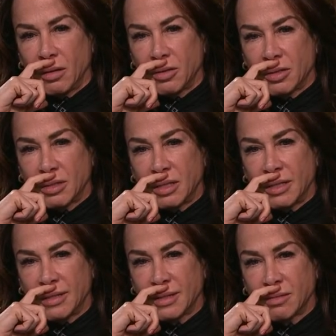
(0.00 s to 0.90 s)
just
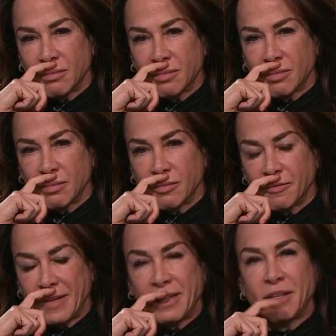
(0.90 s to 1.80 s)
is
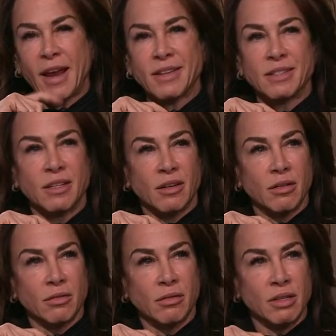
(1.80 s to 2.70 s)
fantastic
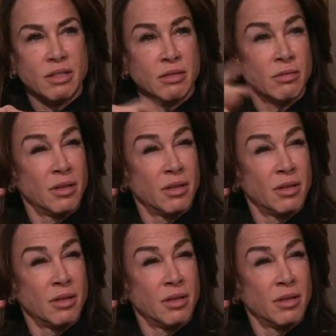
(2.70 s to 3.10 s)
because